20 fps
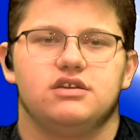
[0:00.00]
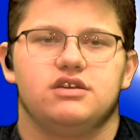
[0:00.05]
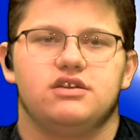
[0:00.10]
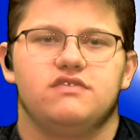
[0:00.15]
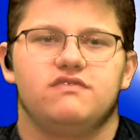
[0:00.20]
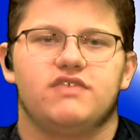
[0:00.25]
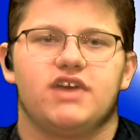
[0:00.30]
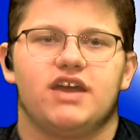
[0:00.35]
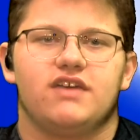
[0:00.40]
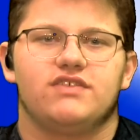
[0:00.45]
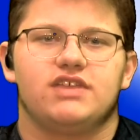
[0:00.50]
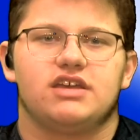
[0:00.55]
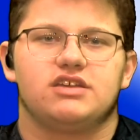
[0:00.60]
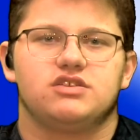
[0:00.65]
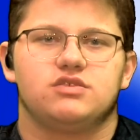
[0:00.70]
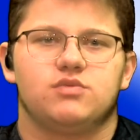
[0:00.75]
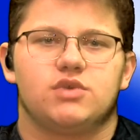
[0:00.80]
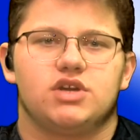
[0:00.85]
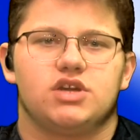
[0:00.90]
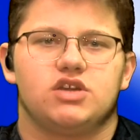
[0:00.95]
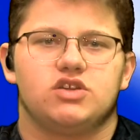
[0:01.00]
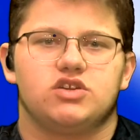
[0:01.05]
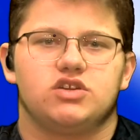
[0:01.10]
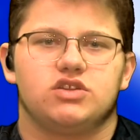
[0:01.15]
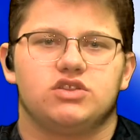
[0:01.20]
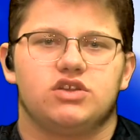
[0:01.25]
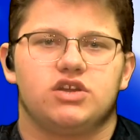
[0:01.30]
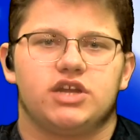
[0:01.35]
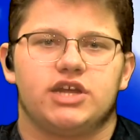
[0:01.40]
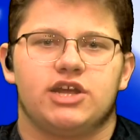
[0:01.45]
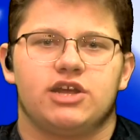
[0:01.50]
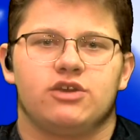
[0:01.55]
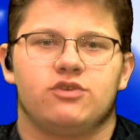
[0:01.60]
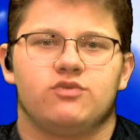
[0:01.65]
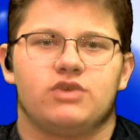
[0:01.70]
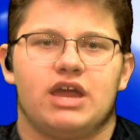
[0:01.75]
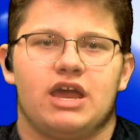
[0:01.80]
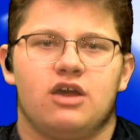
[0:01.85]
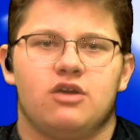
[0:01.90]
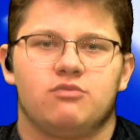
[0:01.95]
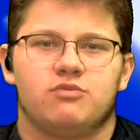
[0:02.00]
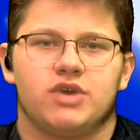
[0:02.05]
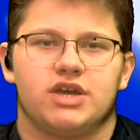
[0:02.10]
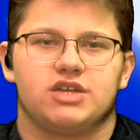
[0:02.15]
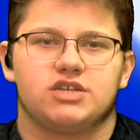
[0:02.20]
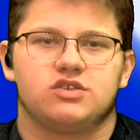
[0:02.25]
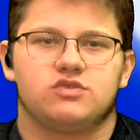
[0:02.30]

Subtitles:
5,130 outbreaks